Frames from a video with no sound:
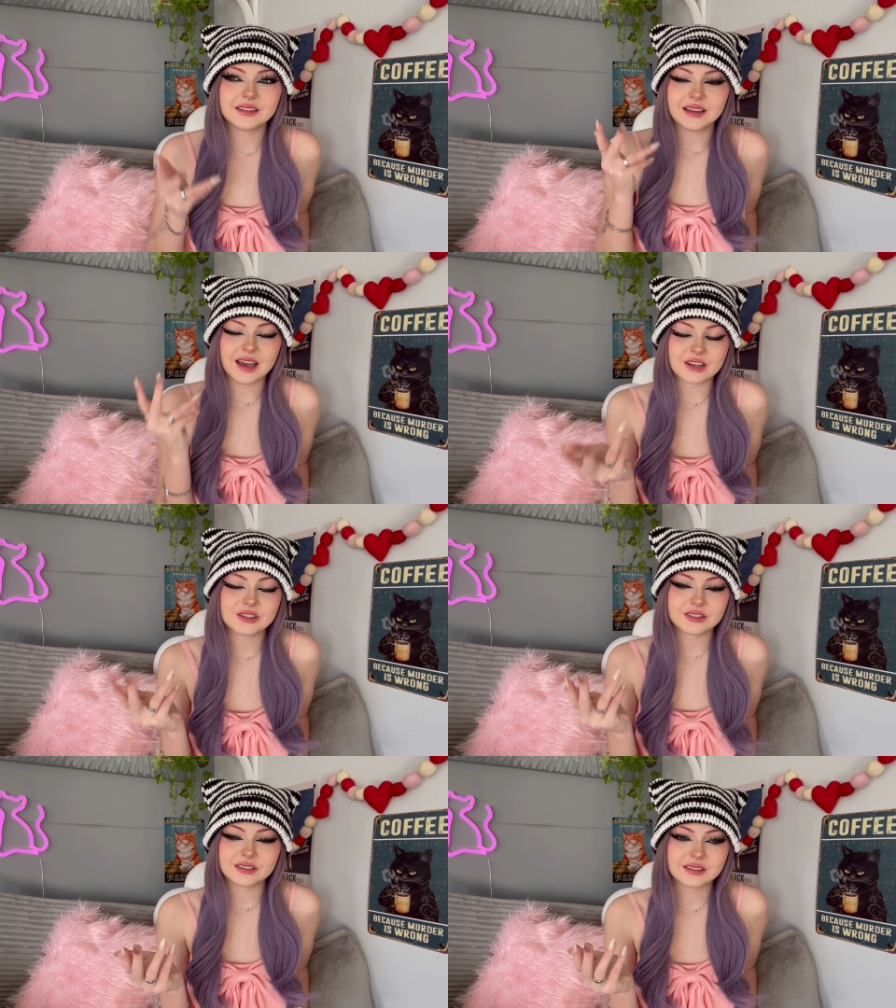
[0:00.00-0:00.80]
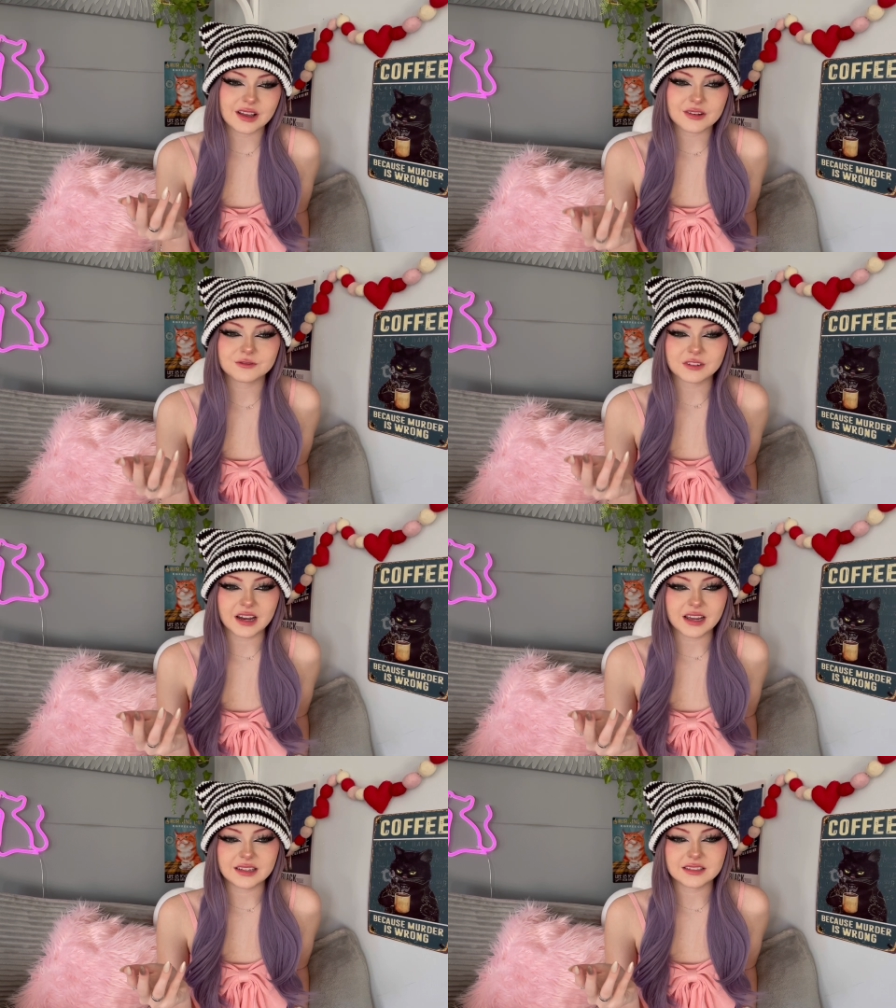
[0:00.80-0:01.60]
I could not
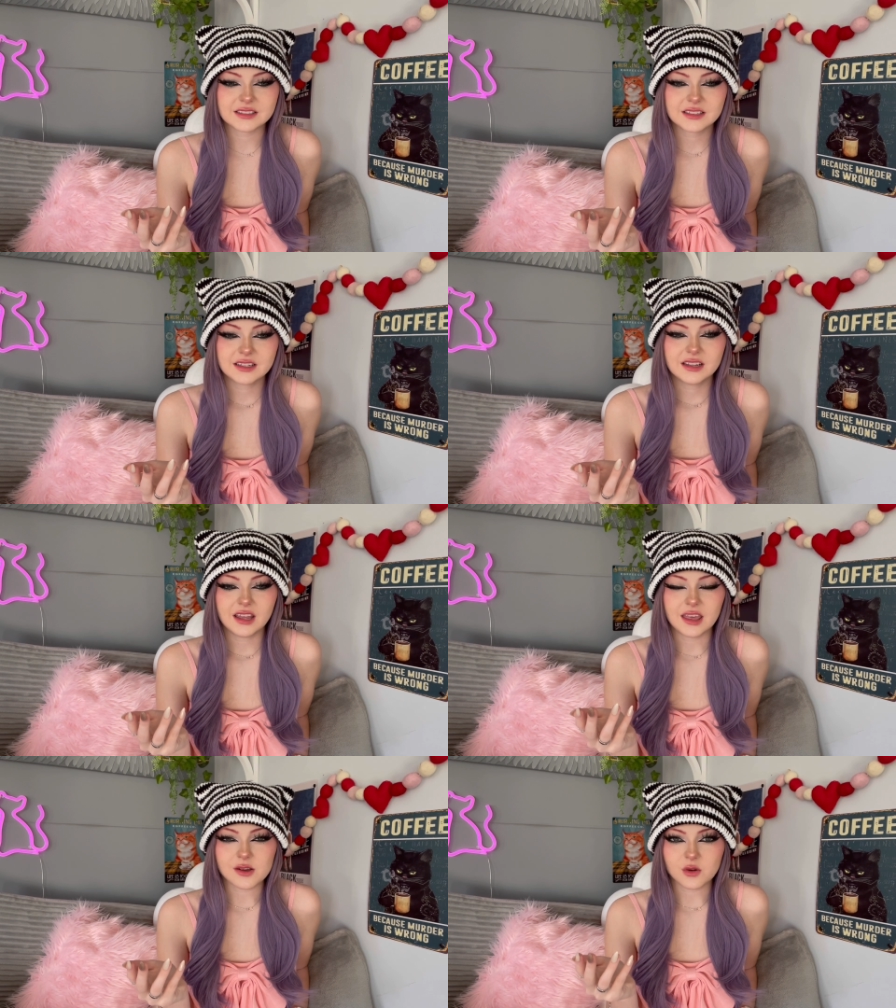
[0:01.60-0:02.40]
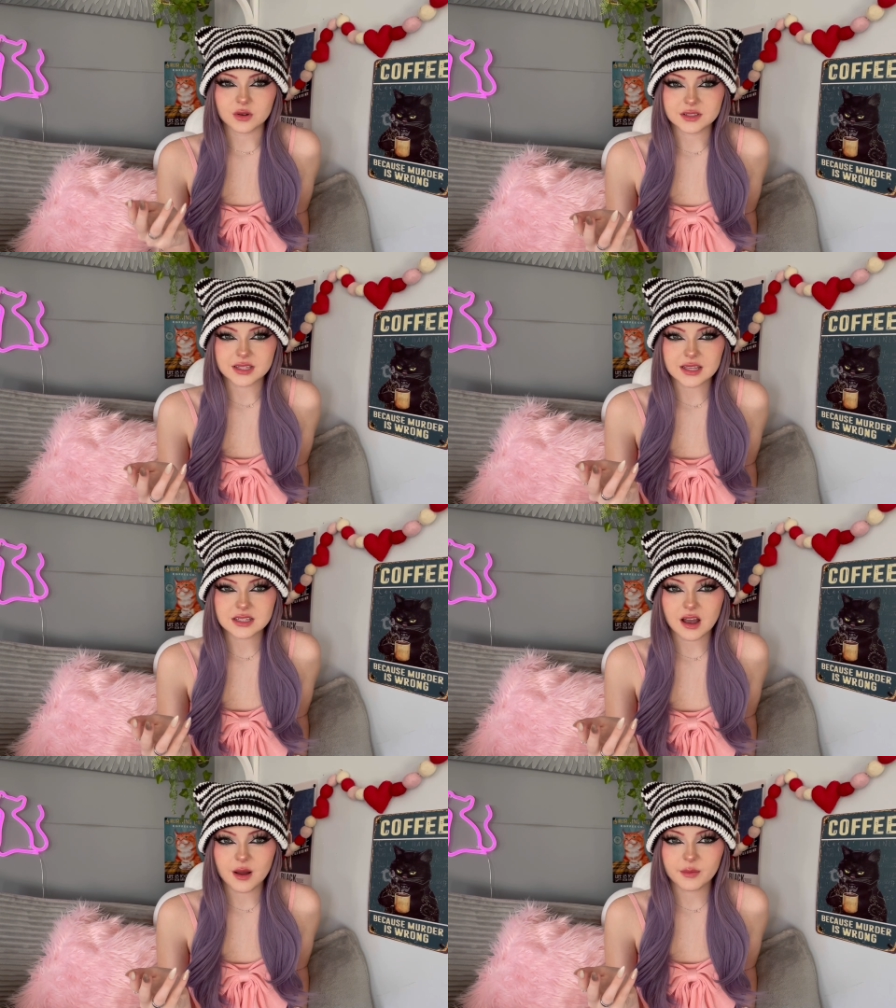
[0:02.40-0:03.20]
find a corset
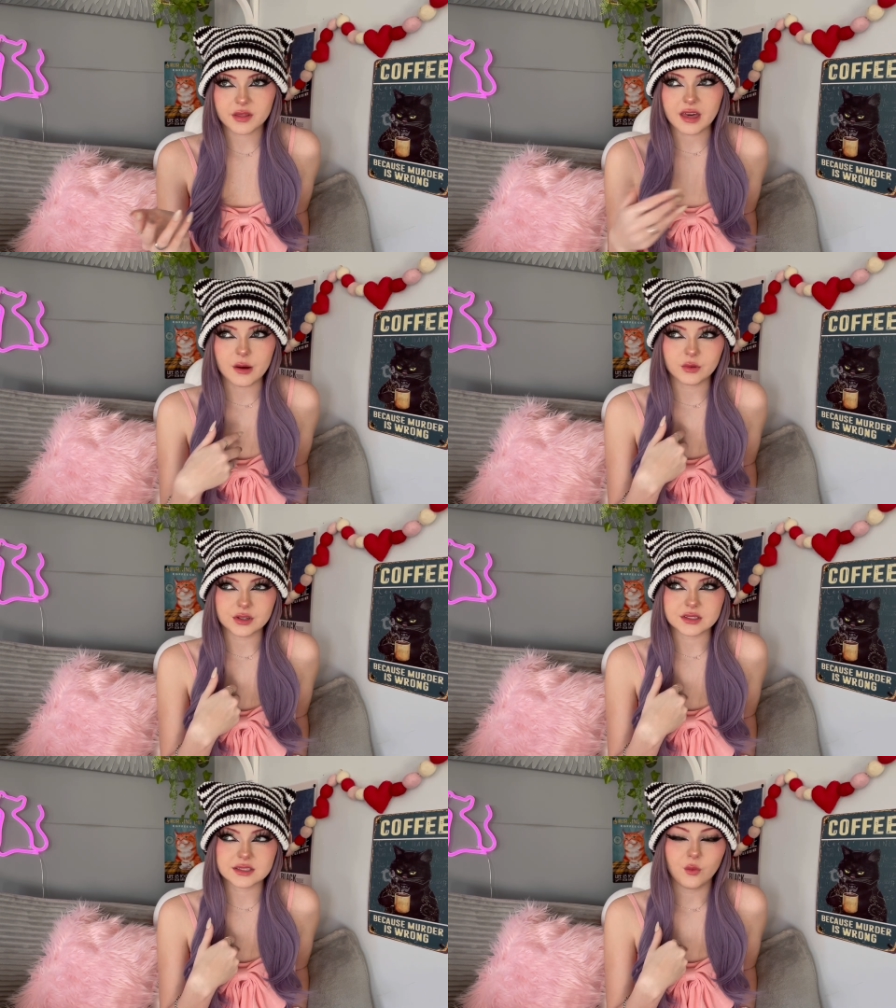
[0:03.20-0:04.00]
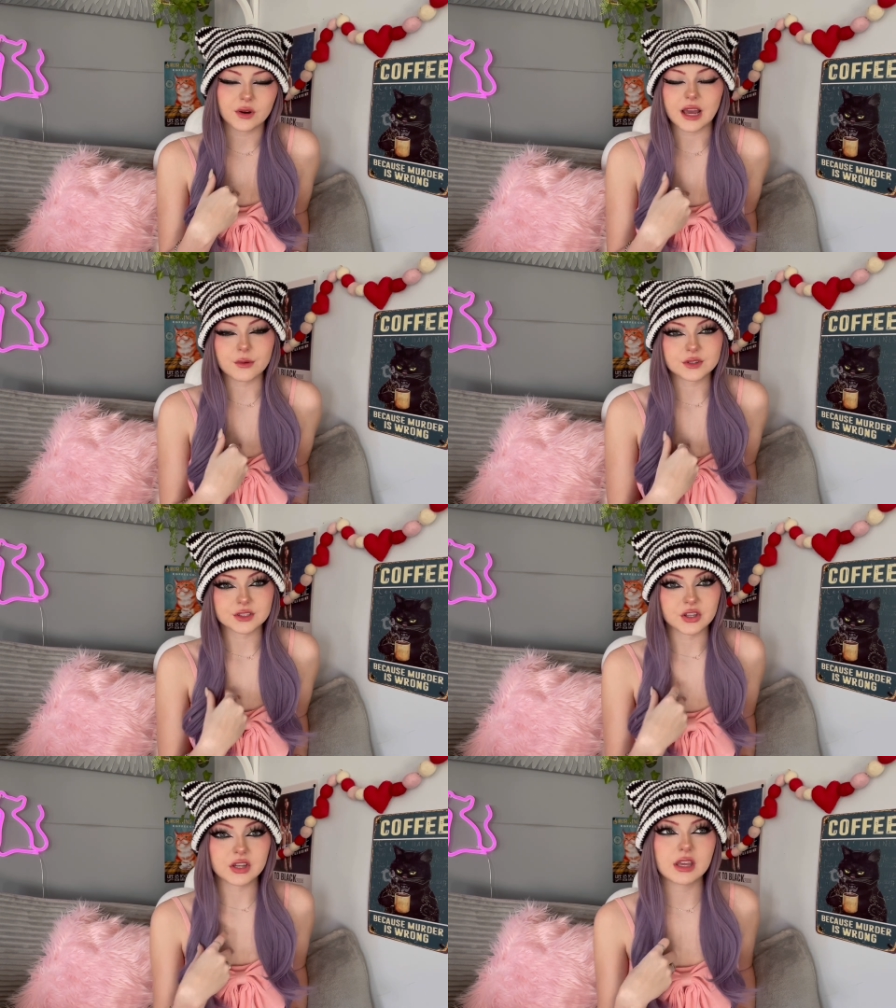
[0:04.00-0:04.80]
top. That was what I was
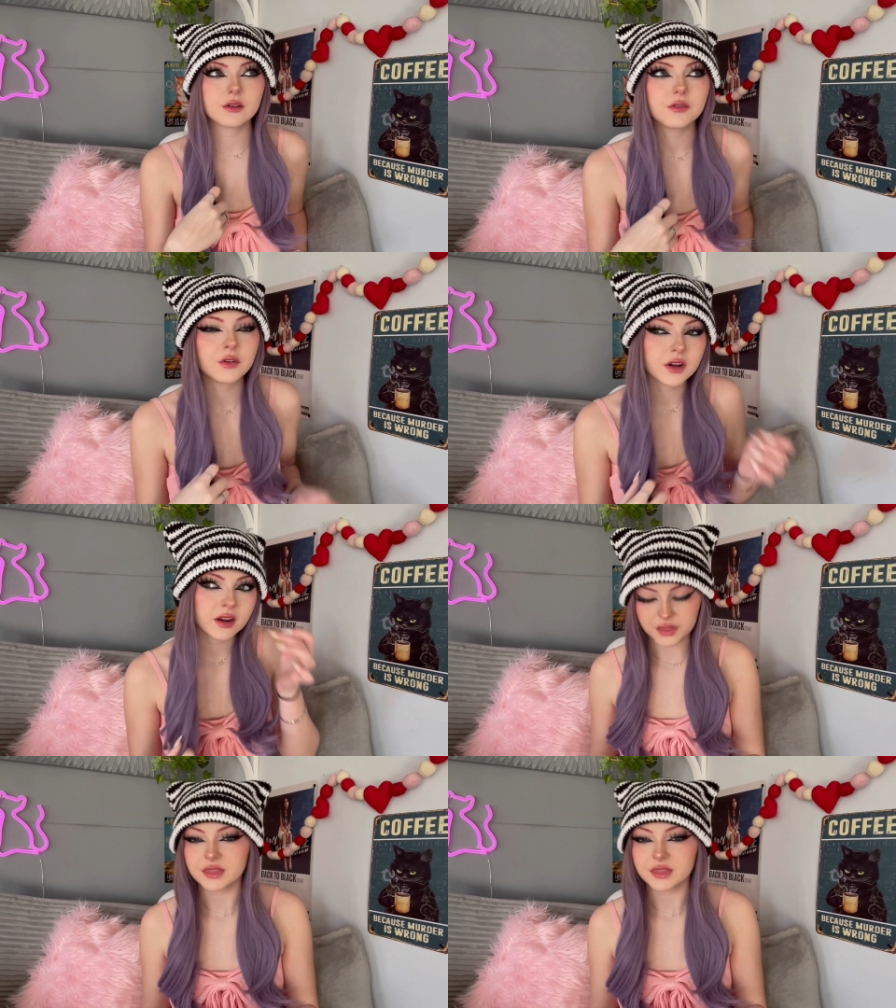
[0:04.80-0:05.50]
looking for.